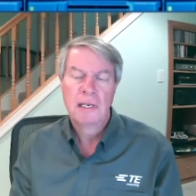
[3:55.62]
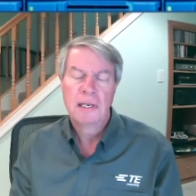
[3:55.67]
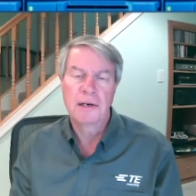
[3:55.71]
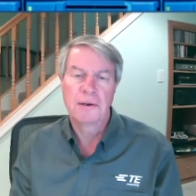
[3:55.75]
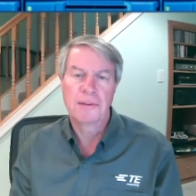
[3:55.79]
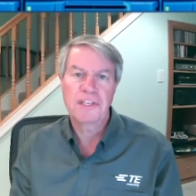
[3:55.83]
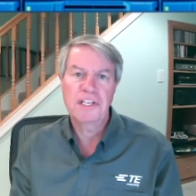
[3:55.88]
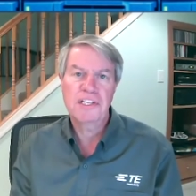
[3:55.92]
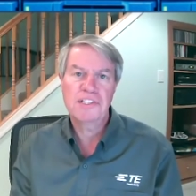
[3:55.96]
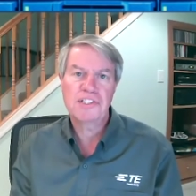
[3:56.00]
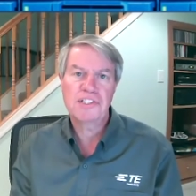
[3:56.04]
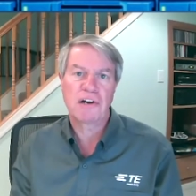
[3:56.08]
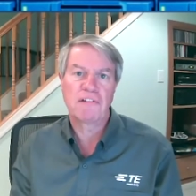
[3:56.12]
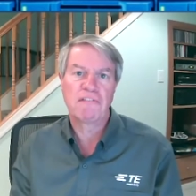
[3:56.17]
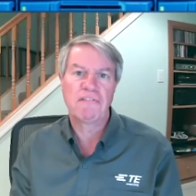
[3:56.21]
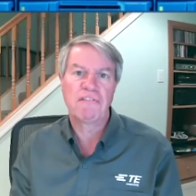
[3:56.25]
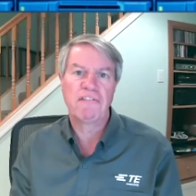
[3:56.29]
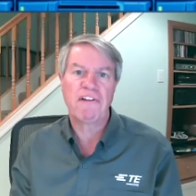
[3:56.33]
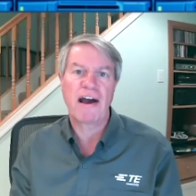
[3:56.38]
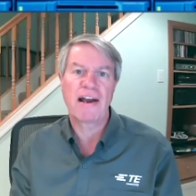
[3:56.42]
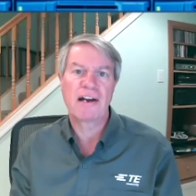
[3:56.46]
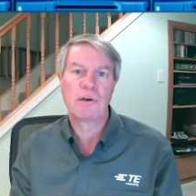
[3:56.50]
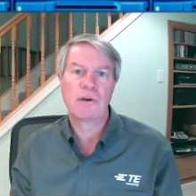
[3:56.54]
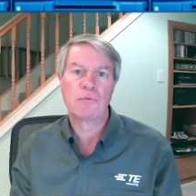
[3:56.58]
you know, these are
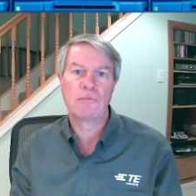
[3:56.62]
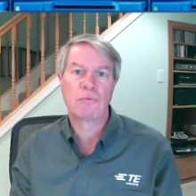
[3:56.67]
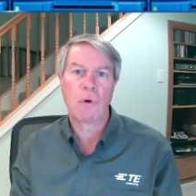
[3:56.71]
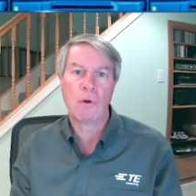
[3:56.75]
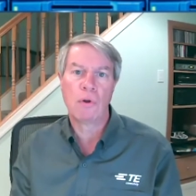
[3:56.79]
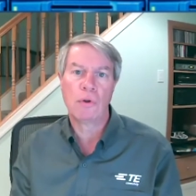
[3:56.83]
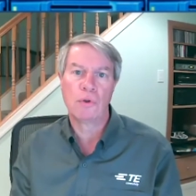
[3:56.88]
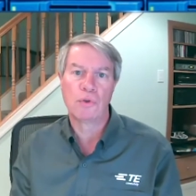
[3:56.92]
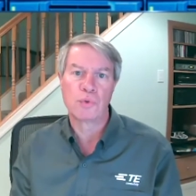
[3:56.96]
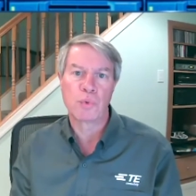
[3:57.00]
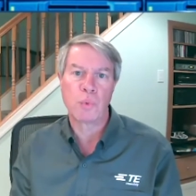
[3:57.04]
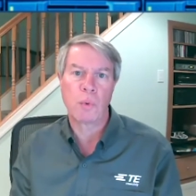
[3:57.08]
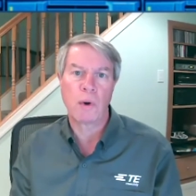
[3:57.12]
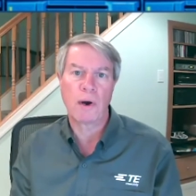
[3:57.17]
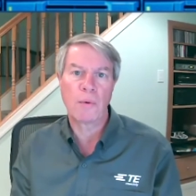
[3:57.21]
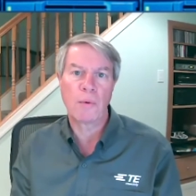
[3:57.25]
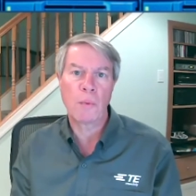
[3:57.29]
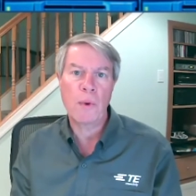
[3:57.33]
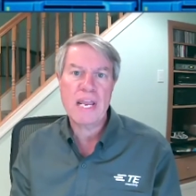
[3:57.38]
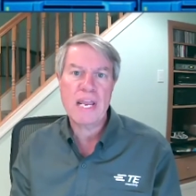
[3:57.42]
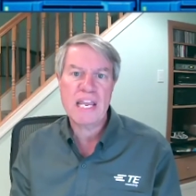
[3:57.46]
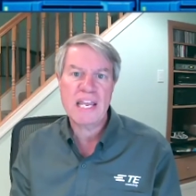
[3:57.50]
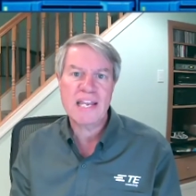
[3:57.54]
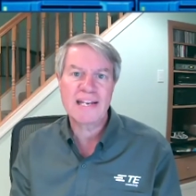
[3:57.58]
vital roles where
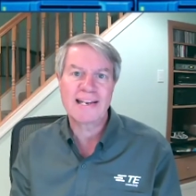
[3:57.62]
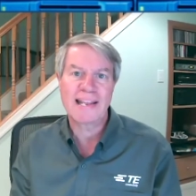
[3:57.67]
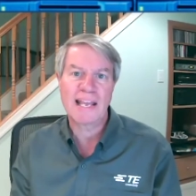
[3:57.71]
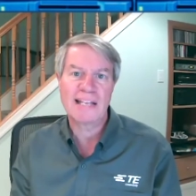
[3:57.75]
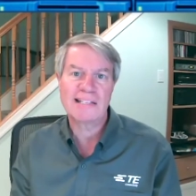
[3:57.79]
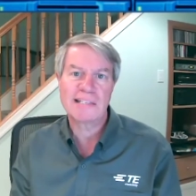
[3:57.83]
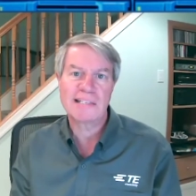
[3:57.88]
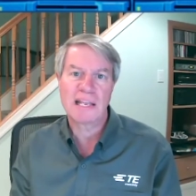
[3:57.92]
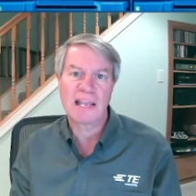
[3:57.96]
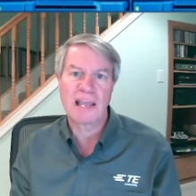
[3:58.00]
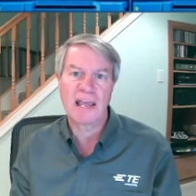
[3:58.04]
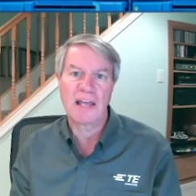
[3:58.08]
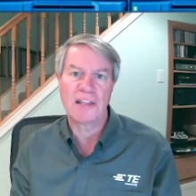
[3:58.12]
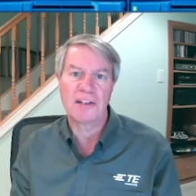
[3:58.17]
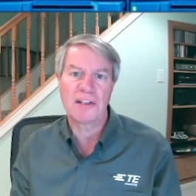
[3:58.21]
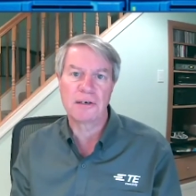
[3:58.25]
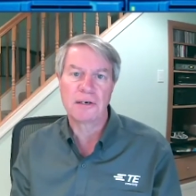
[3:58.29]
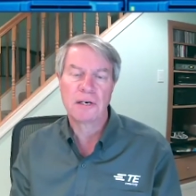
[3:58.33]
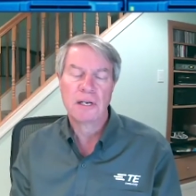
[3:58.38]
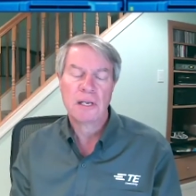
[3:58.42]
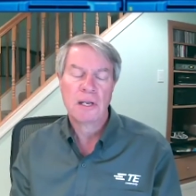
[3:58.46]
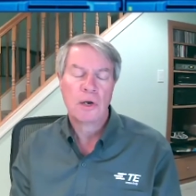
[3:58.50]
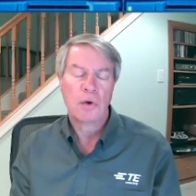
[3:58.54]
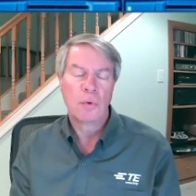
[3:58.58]
we can get
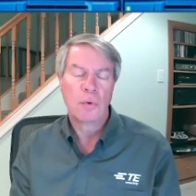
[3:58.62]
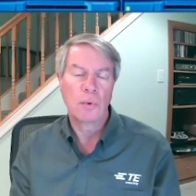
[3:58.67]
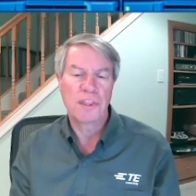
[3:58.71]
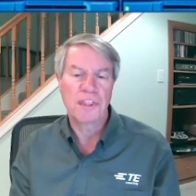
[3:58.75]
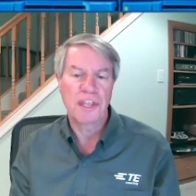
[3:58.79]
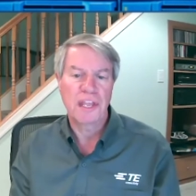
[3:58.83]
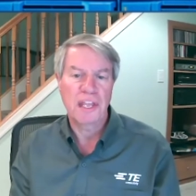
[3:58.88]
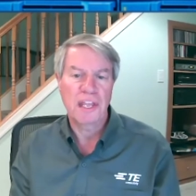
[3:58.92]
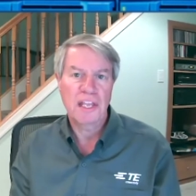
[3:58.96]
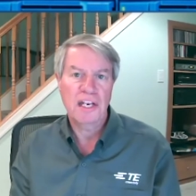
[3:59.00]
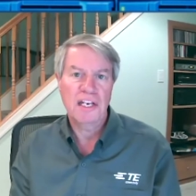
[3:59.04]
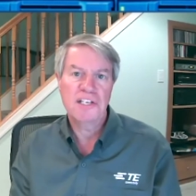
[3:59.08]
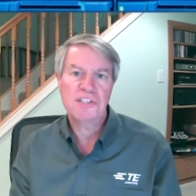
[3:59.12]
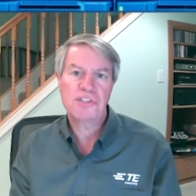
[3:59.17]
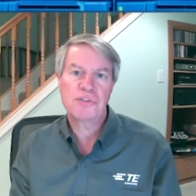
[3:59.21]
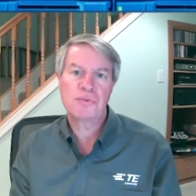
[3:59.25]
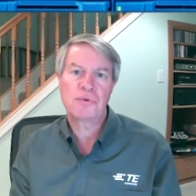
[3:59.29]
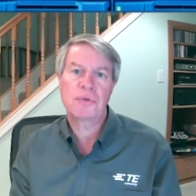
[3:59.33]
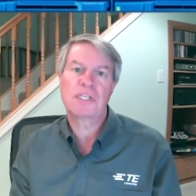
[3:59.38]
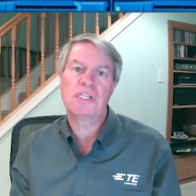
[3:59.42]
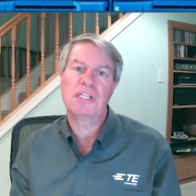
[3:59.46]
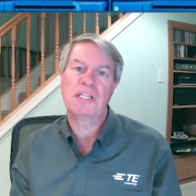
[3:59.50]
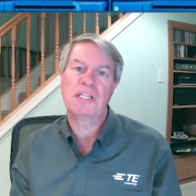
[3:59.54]
together with industry